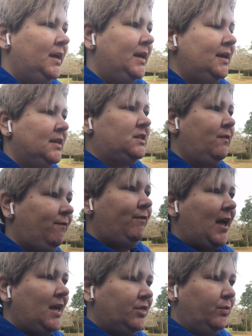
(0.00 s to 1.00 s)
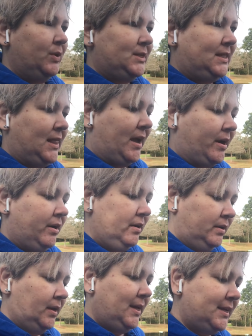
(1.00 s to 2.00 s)
his faith was there,
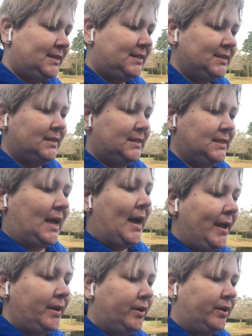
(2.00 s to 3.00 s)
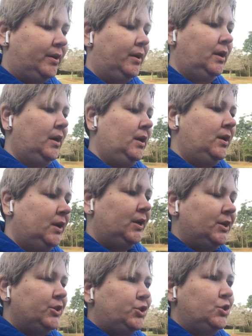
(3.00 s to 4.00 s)
his desire
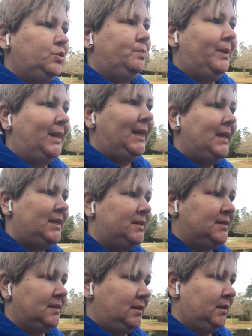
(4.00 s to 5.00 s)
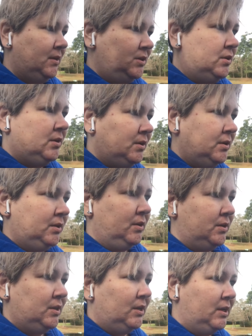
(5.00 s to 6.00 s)
to please
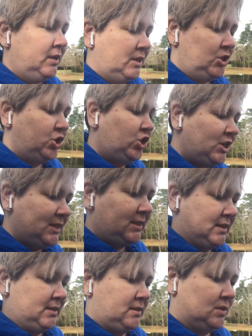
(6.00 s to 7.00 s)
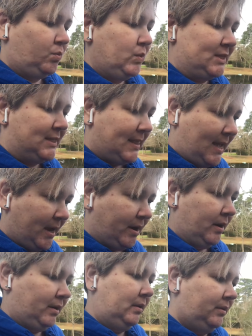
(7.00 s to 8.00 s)
Jesus was
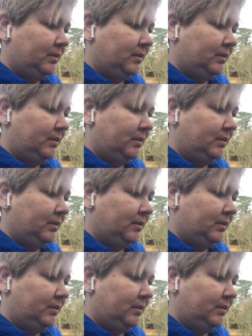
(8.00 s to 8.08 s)
there.